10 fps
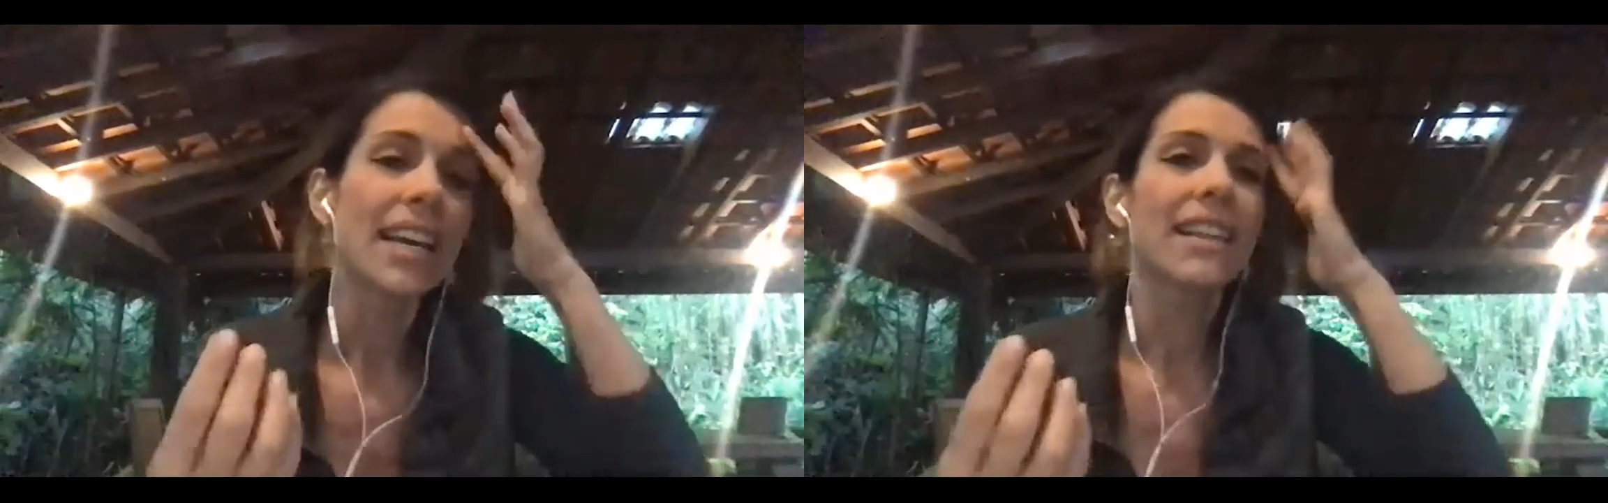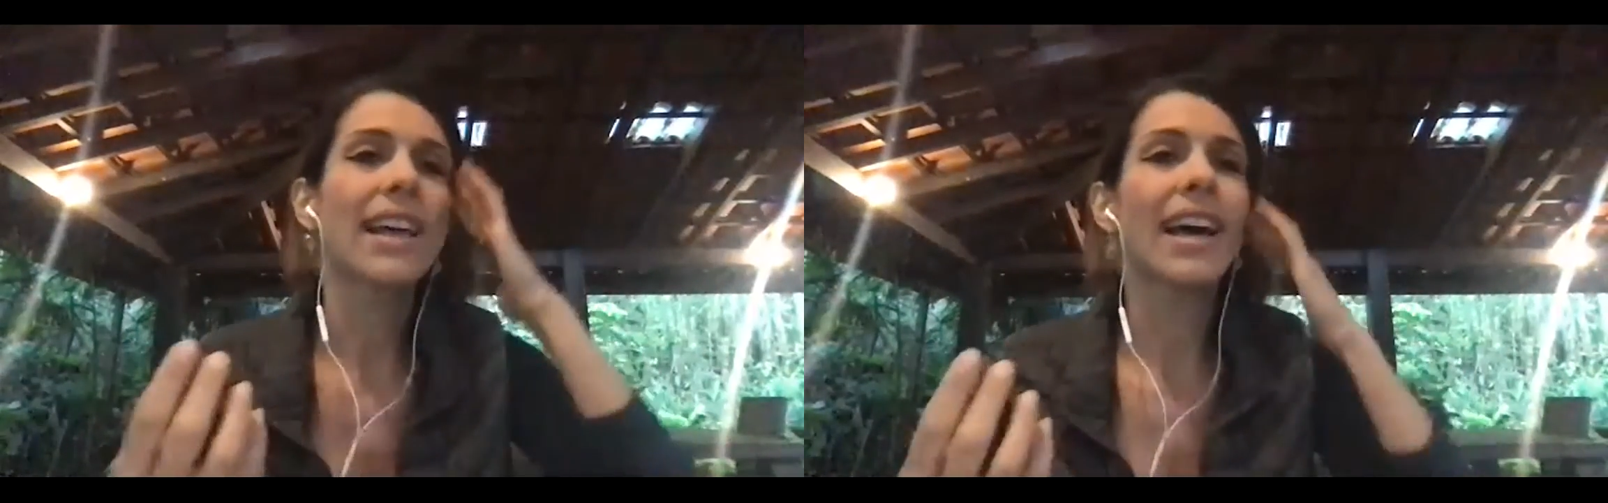
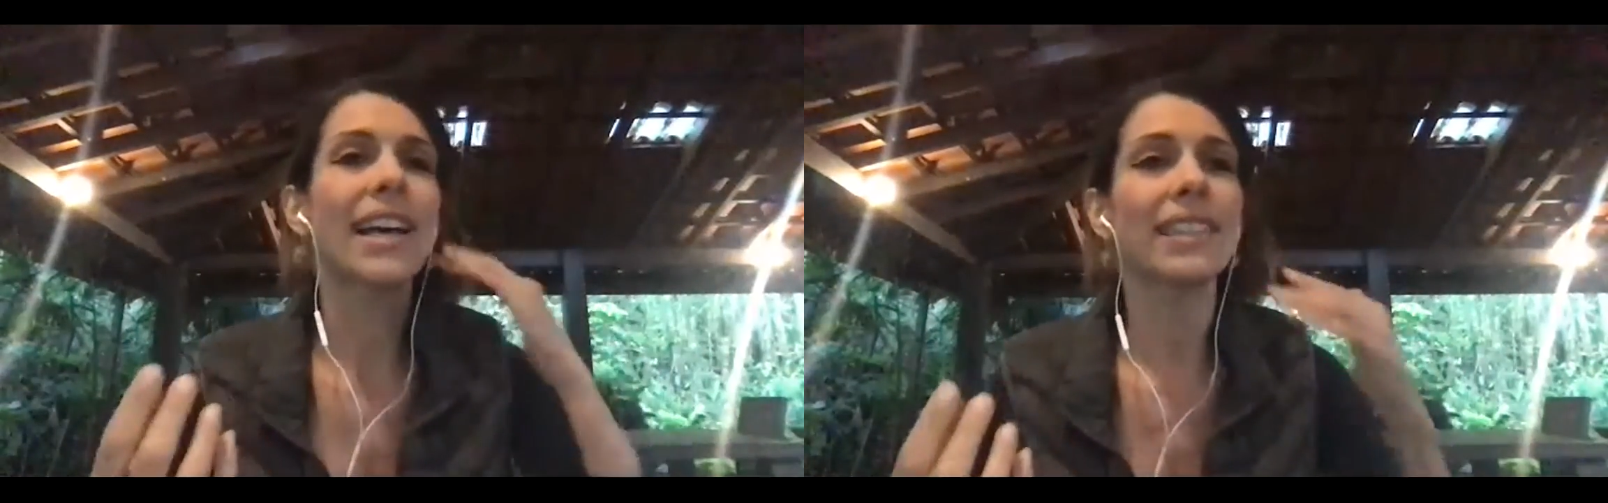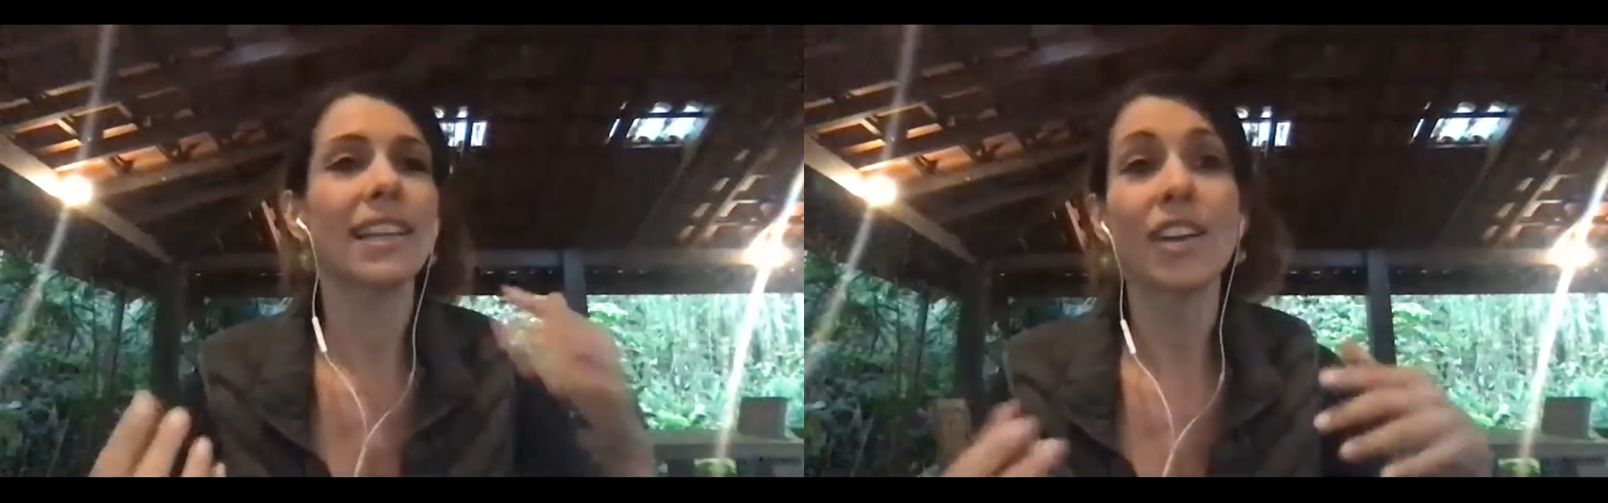
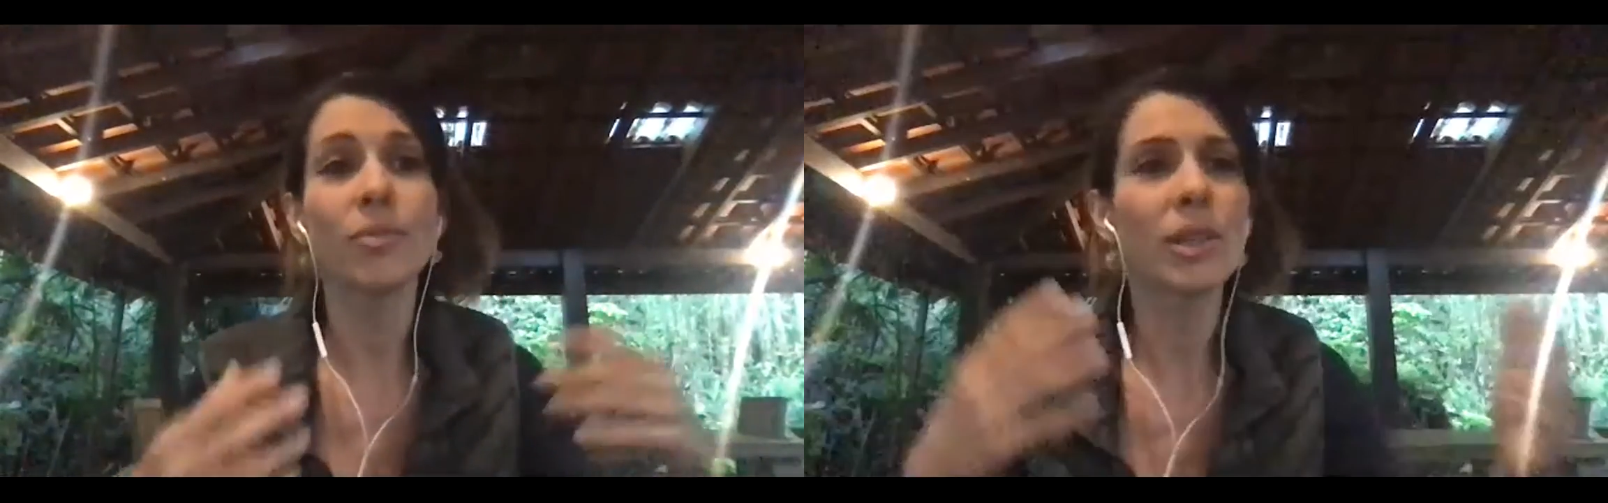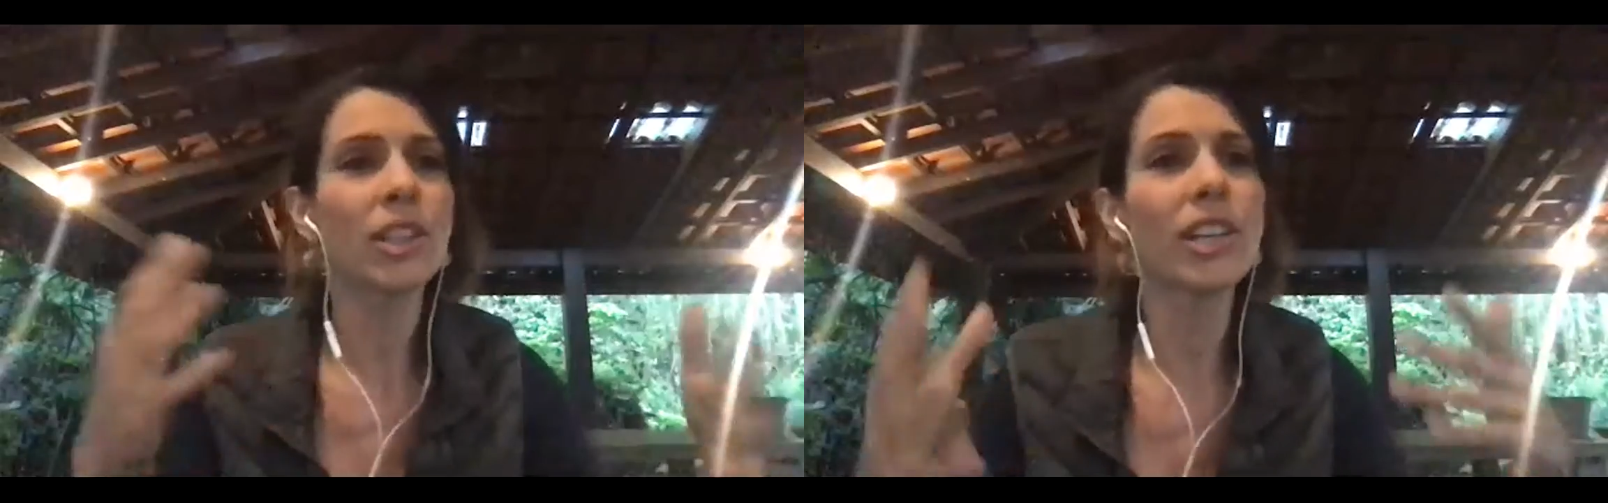that I've
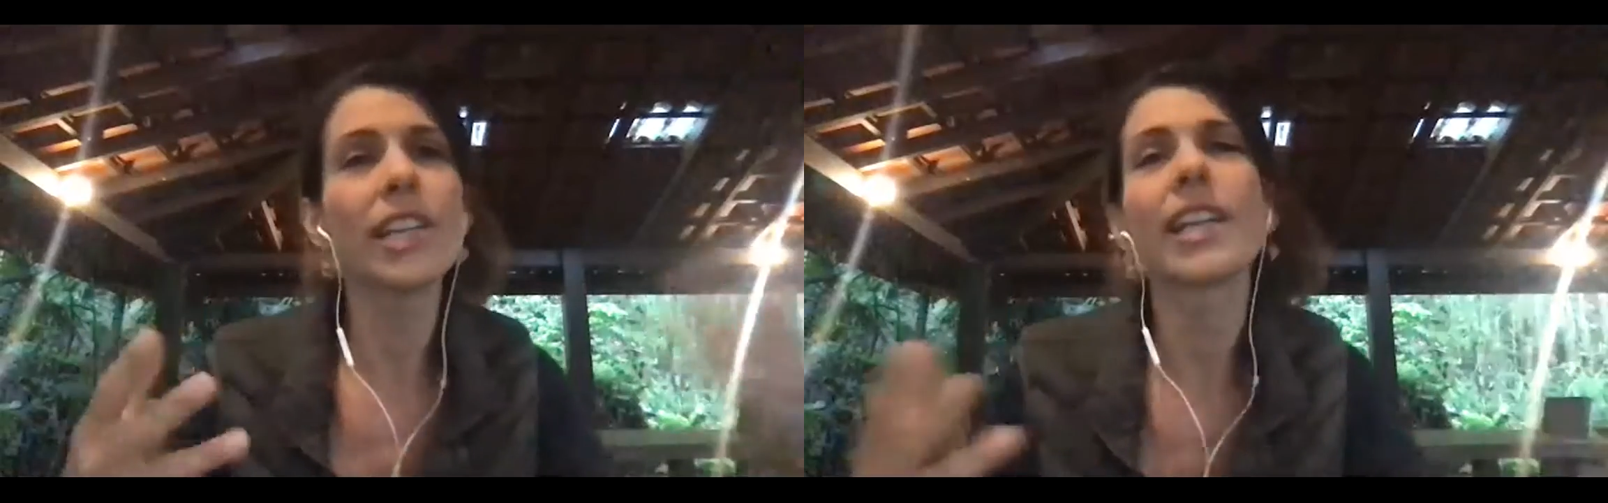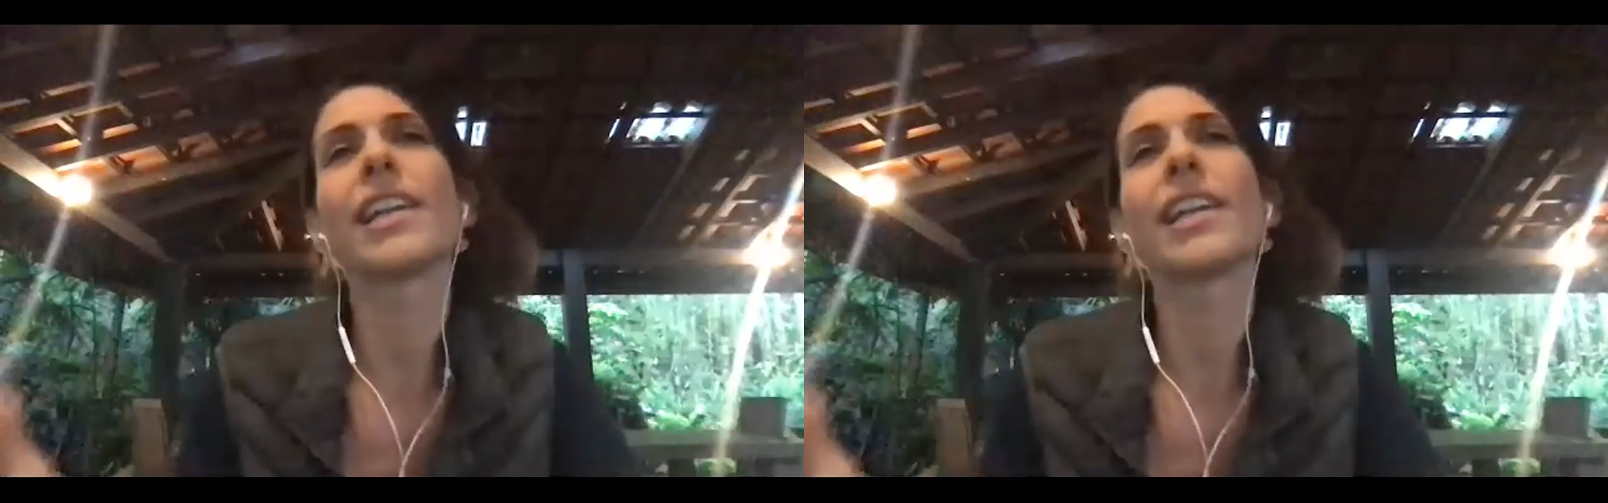been learning.